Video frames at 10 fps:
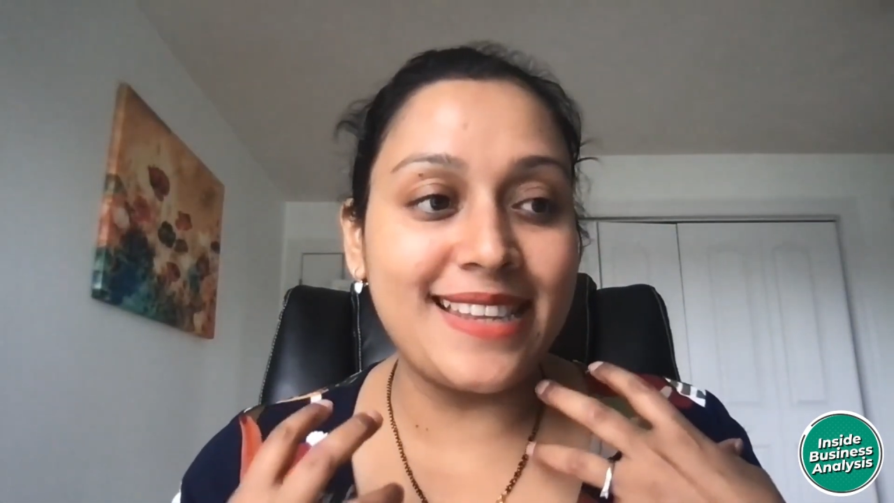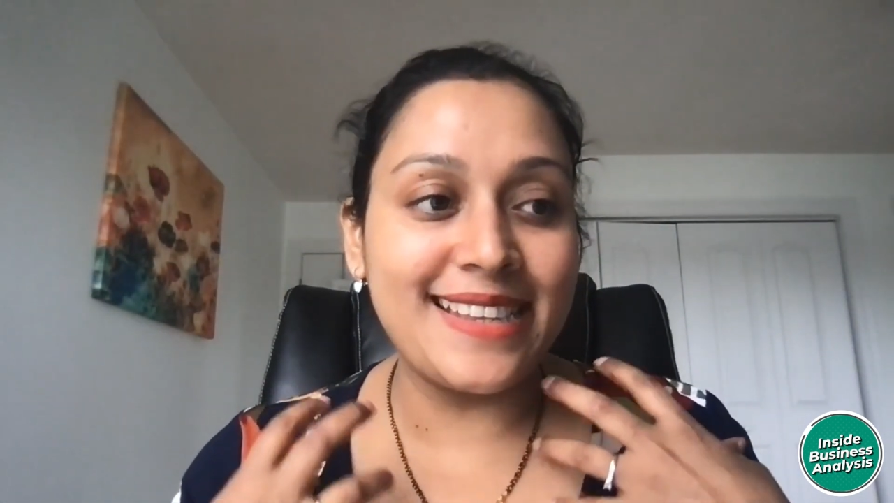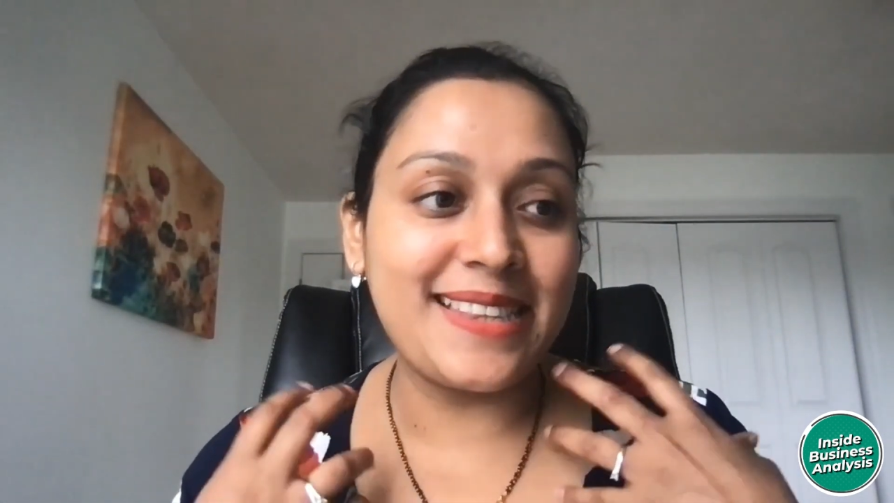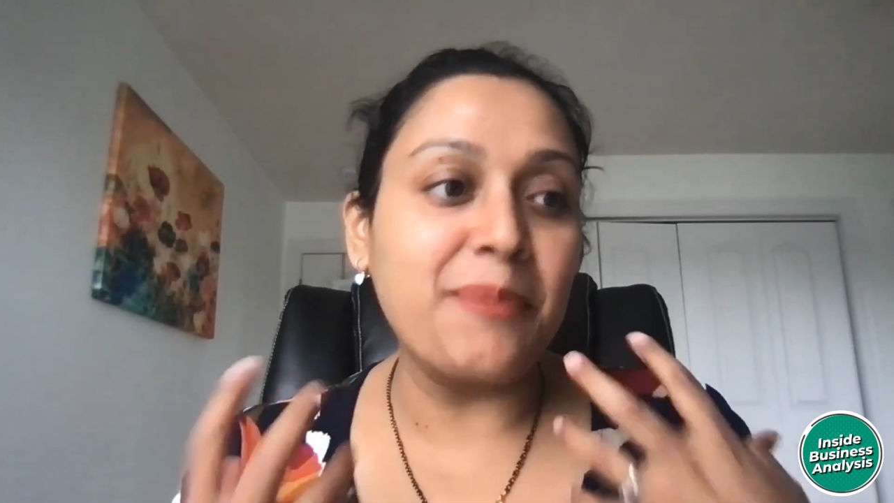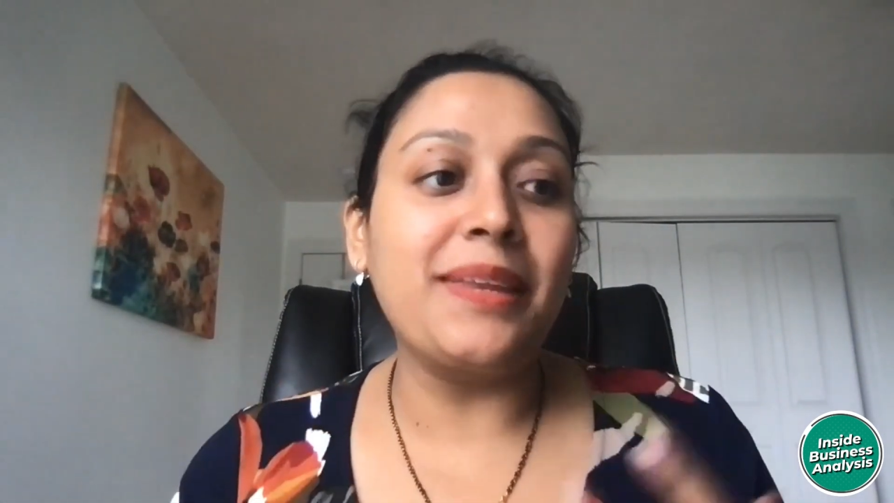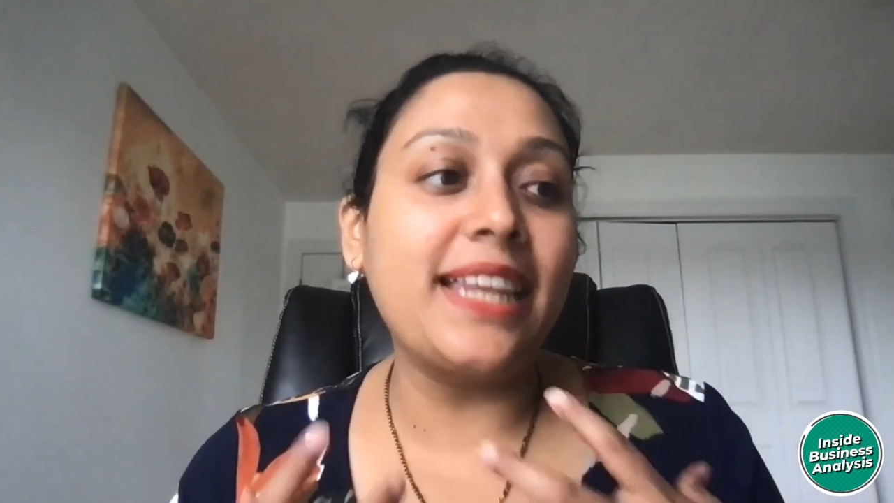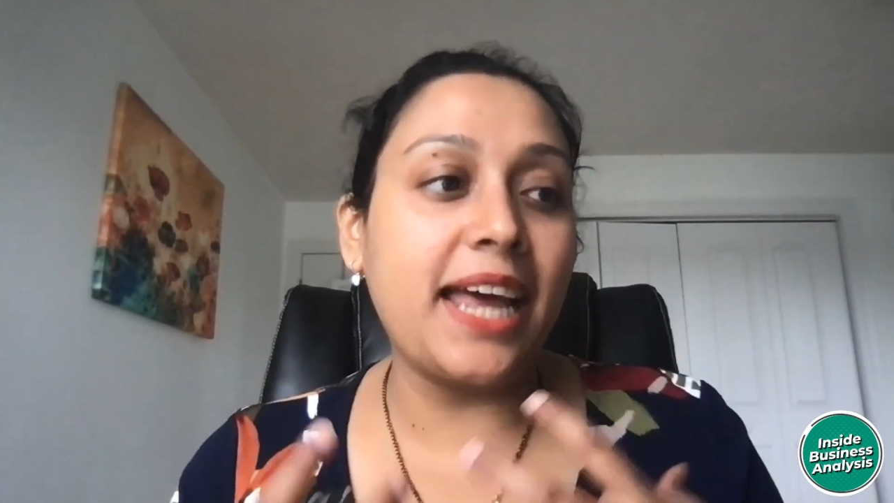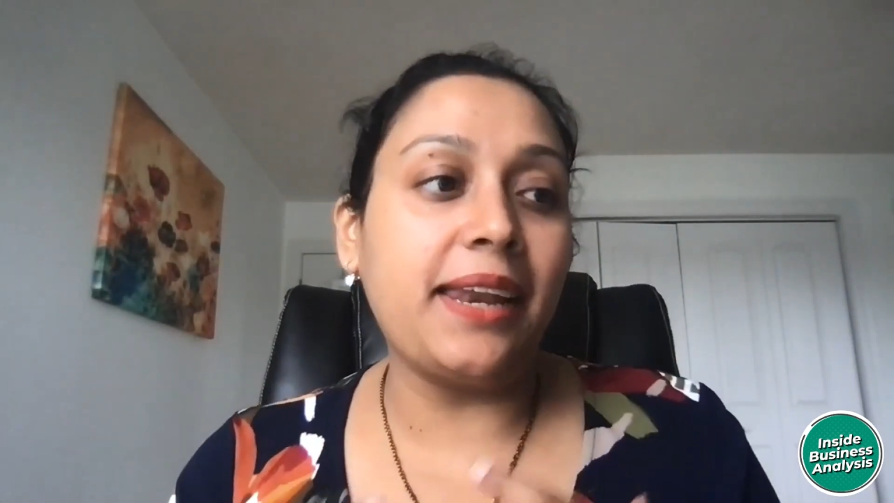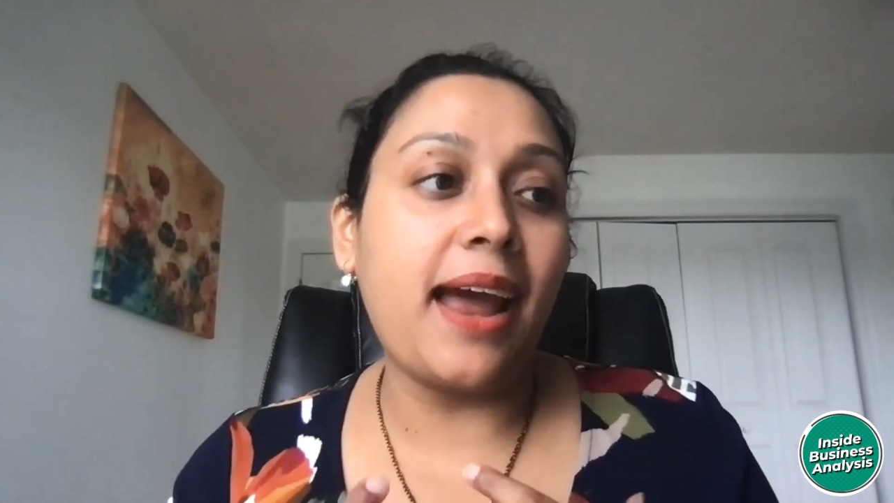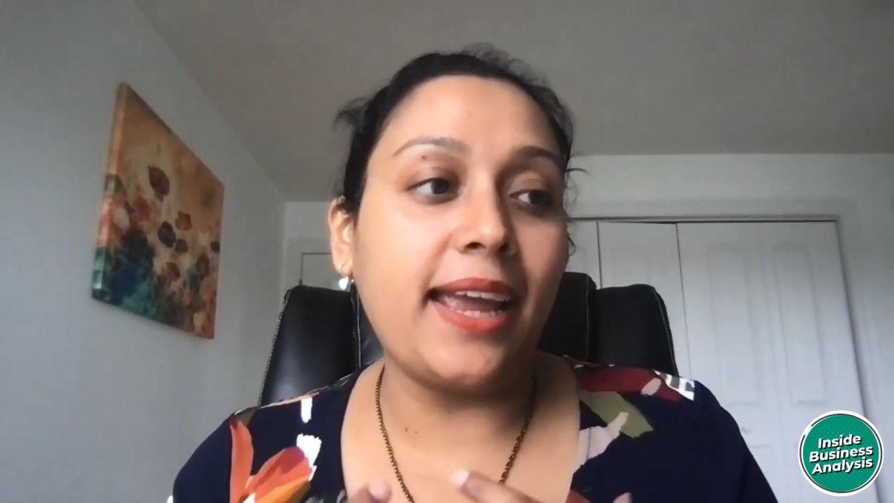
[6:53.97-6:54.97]
it's something
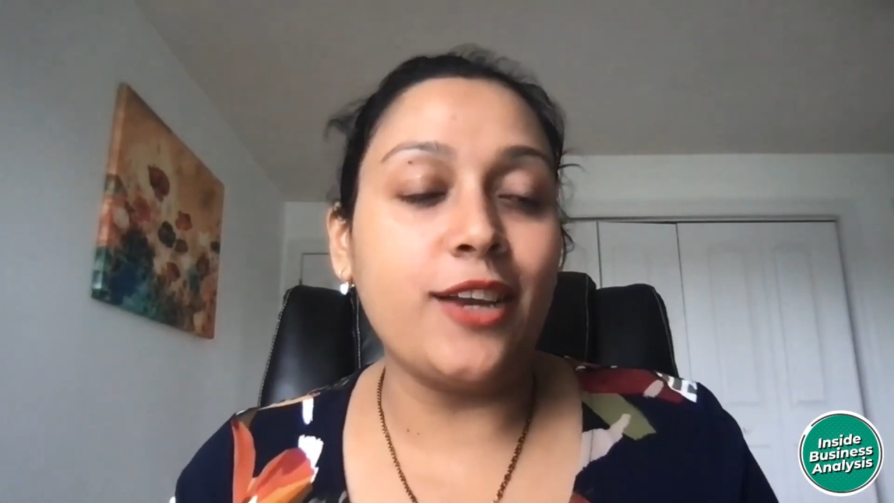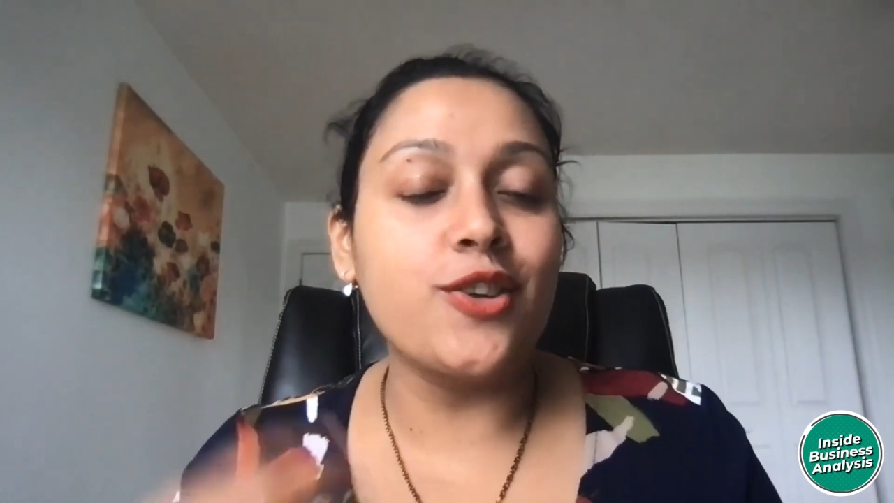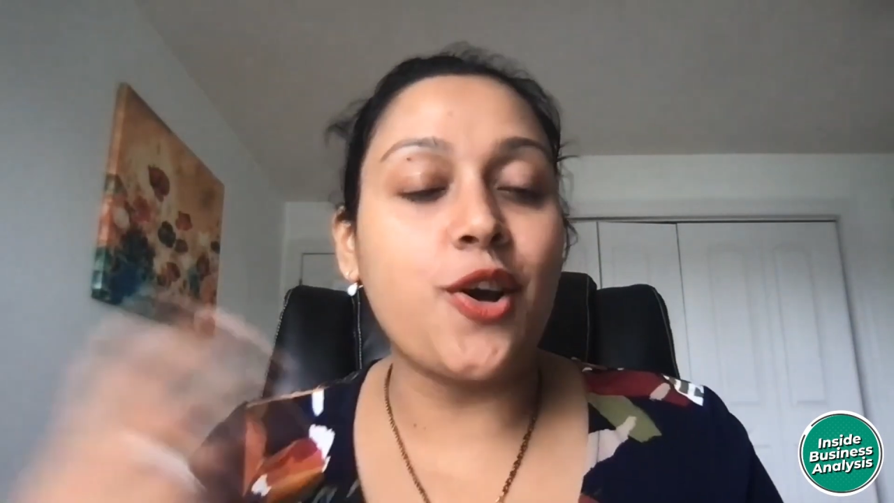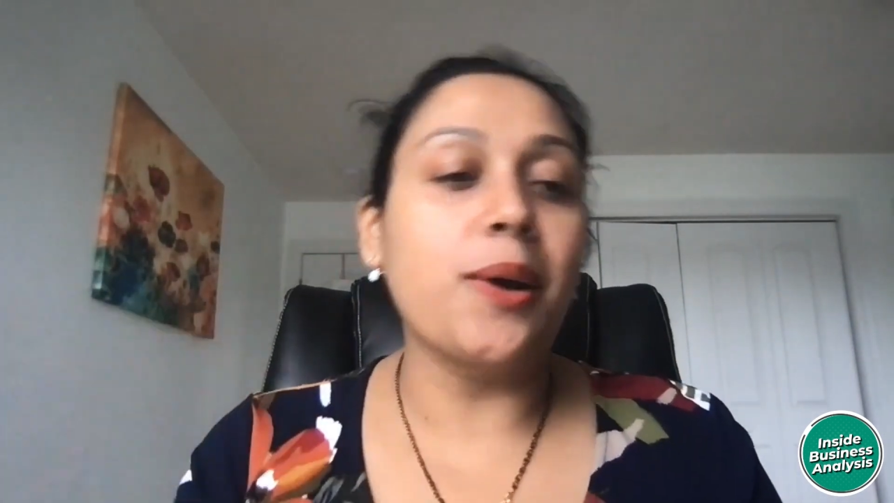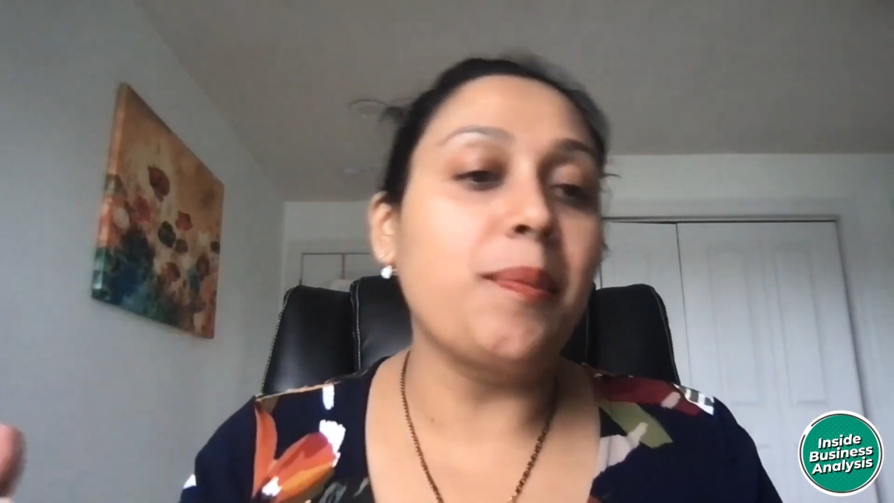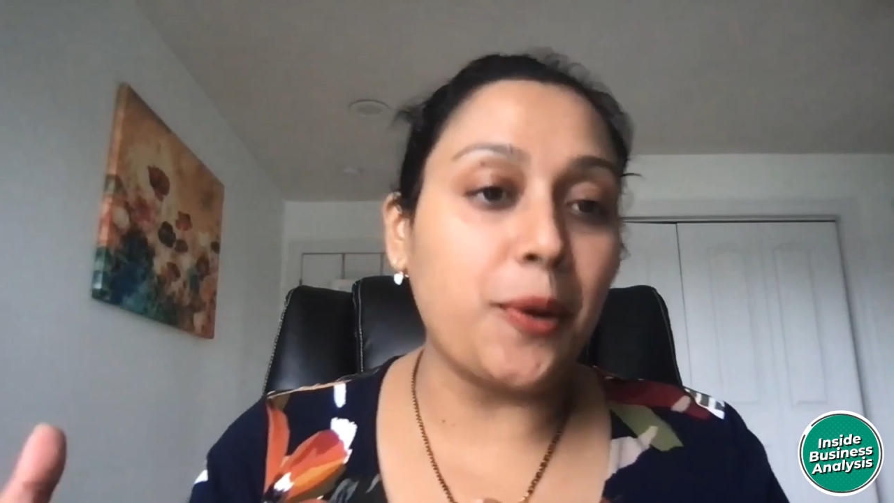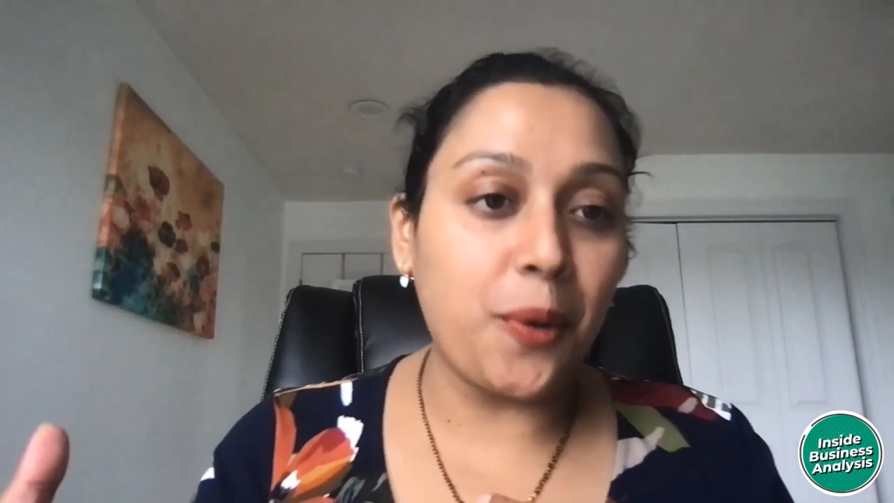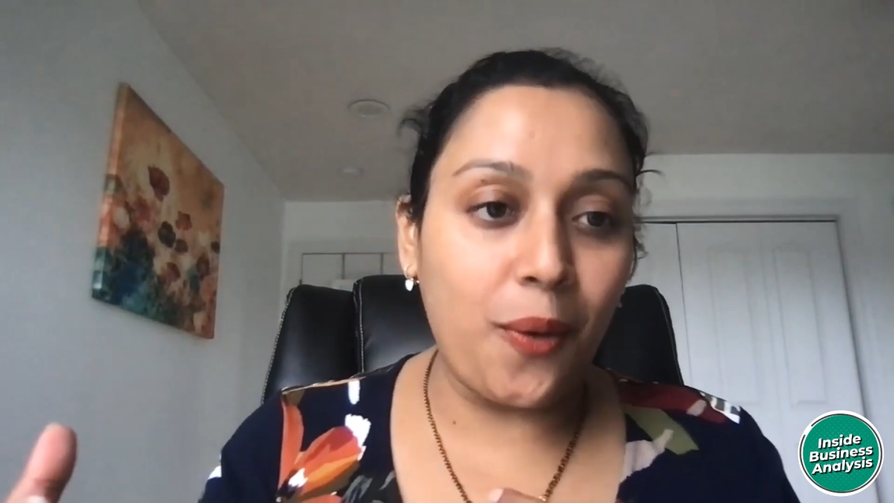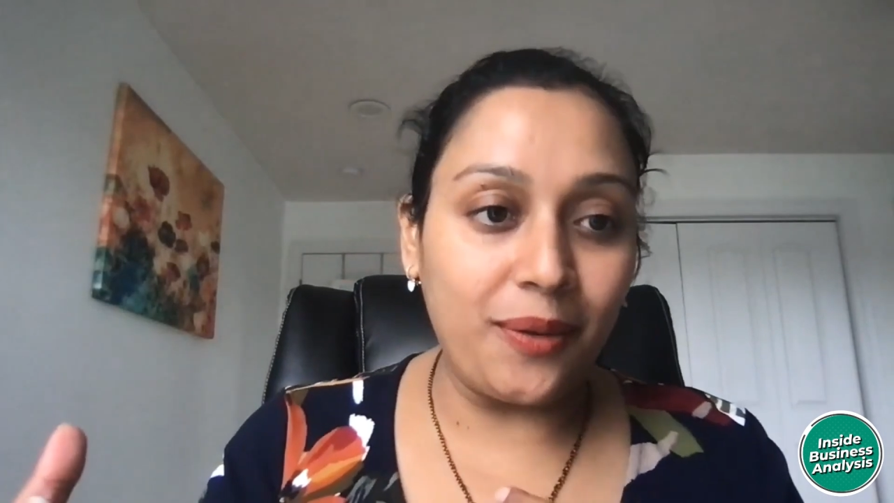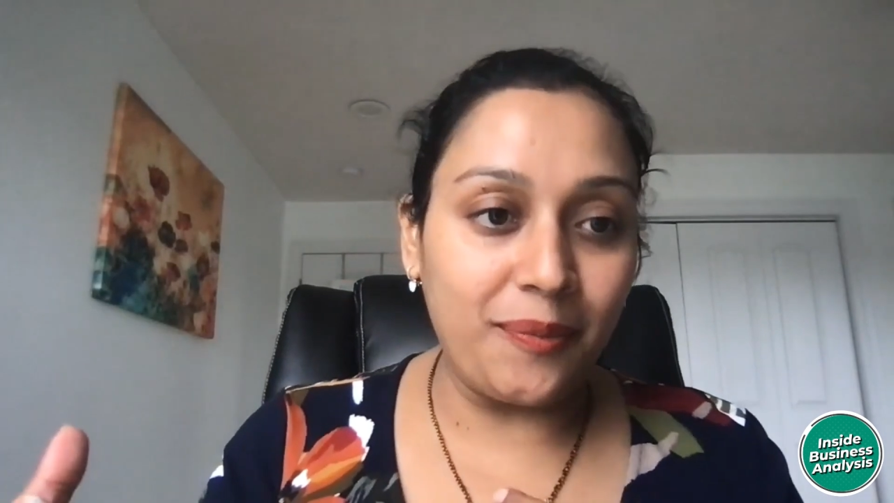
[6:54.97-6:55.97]
that I can talk about
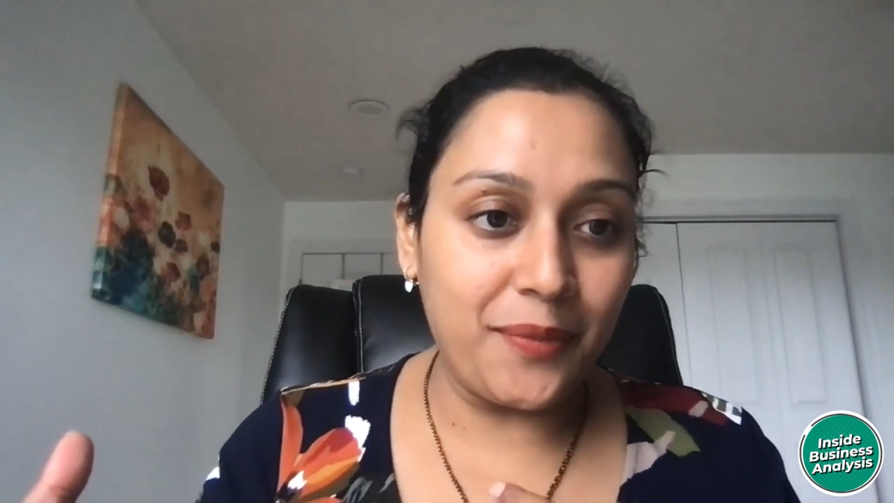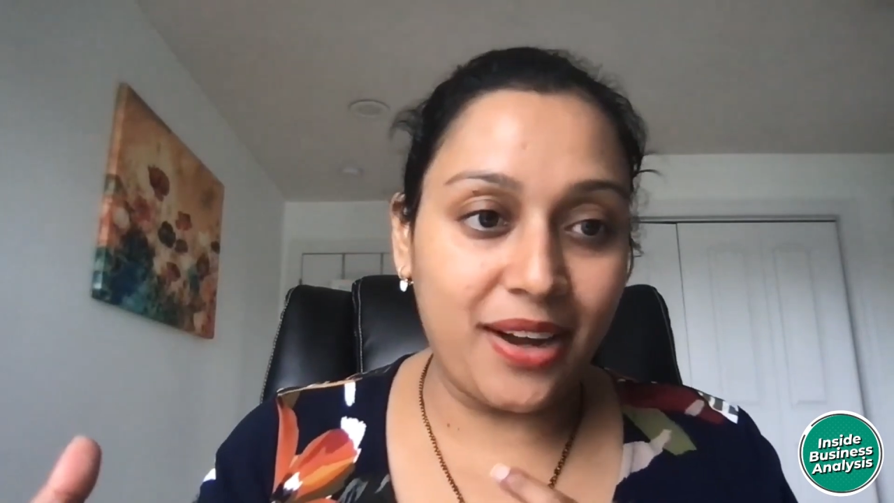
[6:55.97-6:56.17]
all,